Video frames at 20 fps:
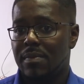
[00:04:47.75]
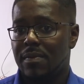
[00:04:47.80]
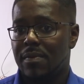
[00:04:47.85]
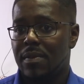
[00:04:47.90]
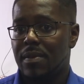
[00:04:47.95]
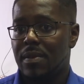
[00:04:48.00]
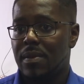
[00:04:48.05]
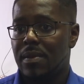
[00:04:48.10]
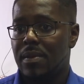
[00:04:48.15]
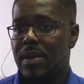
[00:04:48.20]

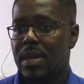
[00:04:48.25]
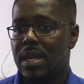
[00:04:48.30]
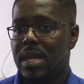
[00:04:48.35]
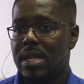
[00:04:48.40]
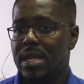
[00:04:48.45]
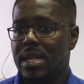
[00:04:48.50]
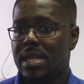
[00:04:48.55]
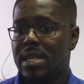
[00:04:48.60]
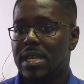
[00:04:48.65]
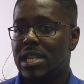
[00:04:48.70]
for the
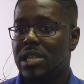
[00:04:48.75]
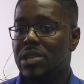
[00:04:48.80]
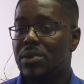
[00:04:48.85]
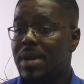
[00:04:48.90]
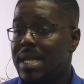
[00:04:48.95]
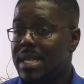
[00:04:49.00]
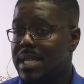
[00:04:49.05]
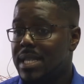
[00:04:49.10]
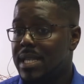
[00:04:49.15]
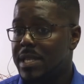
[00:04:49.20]

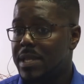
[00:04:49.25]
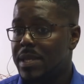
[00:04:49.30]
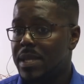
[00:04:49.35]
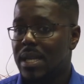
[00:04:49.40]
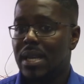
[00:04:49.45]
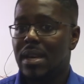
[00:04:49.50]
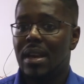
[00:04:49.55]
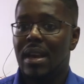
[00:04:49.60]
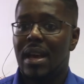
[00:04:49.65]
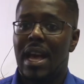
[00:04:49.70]
CC20
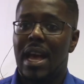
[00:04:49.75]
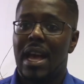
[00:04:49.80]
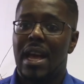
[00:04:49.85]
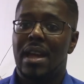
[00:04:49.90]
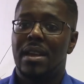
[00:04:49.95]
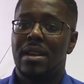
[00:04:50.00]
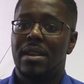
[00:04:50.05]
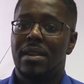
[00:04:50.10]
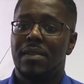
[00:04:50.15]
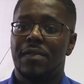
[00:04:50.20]

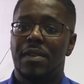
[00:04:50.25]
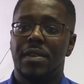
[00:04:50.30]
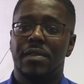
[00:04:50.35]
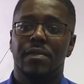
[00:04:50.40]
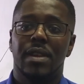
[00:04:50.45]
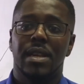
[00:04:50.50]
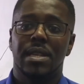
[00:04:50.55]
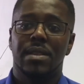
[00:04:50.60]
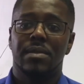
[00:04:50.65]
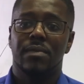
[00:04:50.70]
and the
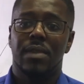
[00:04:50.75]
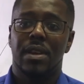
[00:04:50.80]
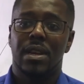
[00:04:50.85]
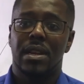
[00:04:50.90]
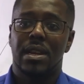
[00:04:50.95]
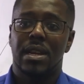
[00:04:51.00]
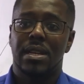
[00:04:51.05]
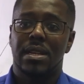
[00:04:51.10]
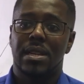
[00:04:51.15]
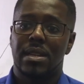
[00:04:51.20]
Fundraising
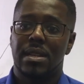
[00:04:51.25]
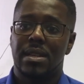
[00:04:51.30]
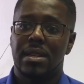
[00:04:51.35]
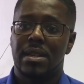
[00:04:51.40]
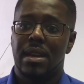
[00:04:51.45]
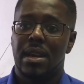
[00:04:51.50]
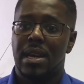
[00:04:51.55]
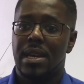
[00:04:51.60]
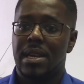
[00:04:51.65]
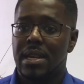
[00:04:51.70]
Regulator's
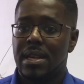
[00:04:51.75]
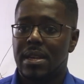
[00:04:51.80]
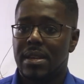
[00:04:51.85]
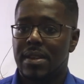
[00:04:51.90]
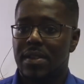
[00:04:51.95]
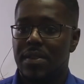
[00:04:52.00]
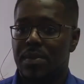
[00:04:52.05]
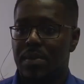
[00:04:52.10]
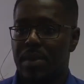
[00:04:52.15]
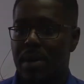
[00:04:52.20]

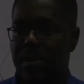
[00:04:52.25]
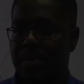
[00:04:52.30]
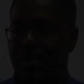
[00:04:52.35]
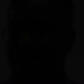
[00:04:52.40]
guidance as well.